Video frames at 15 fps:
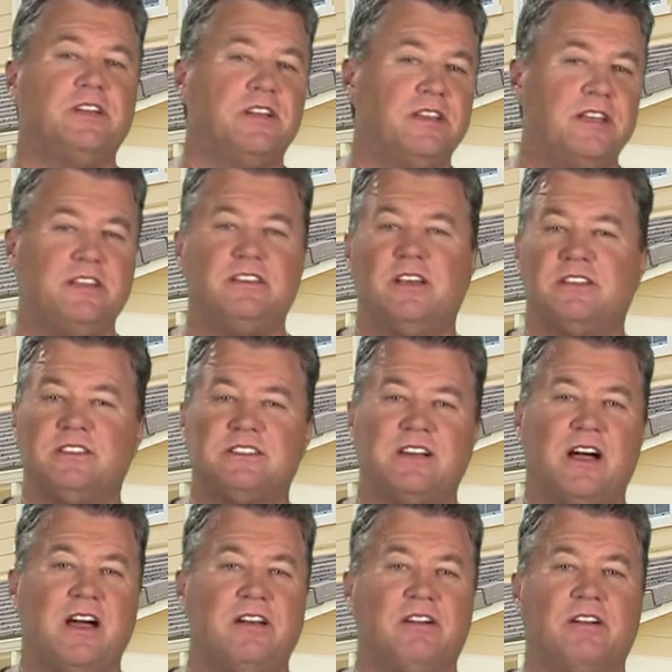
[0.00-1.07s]
do you need a
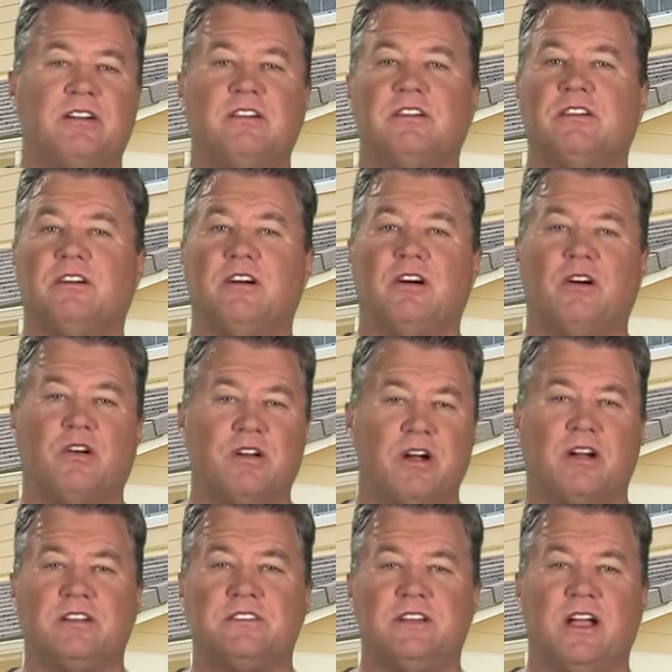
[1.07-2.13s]
designer or an
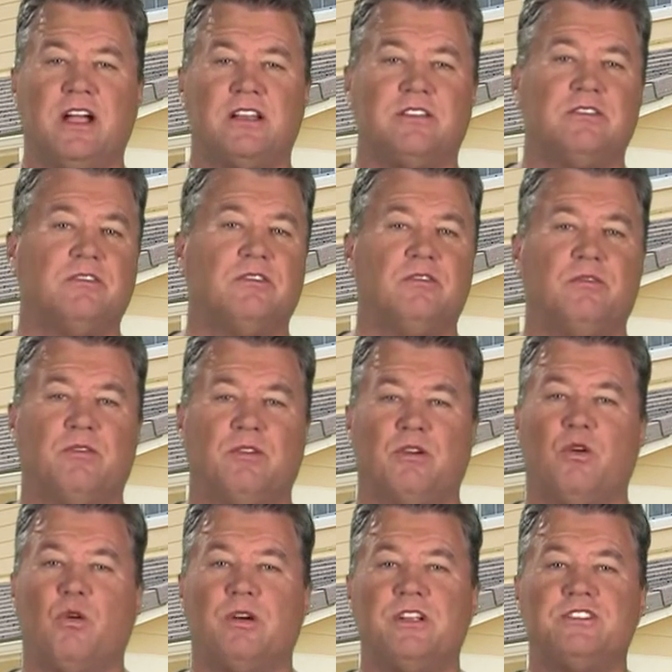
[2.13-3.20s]
architect
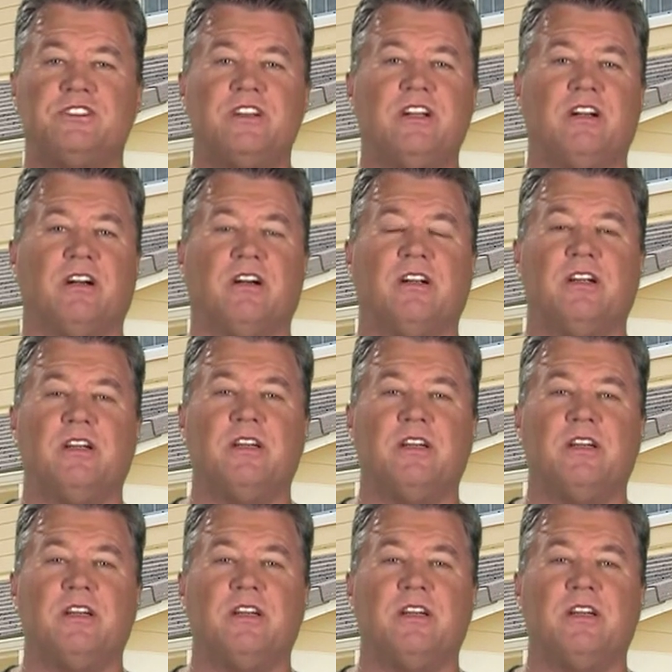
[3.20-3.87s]
or an engineer?